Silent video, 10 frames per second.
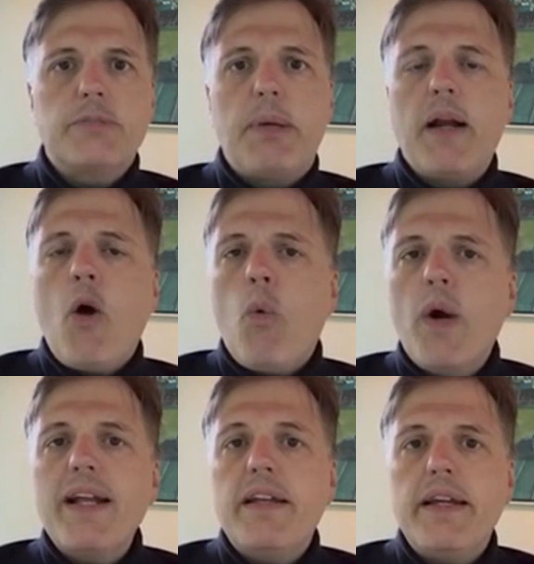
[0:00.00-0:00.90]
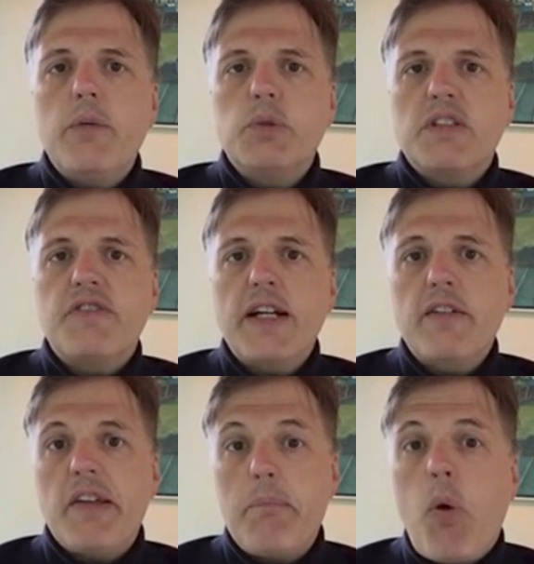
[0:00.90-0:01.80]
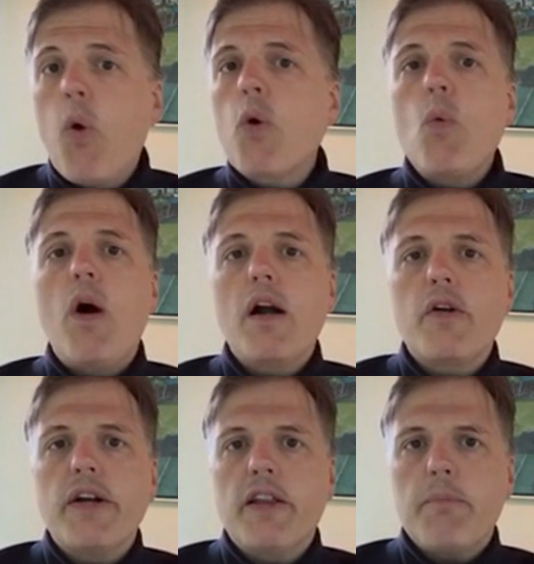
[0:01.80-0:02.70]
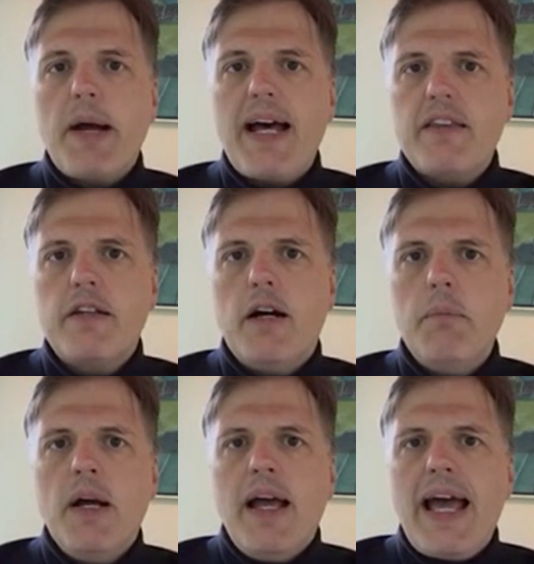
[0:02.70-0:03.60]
but what it did was effectively pour water into the bathtub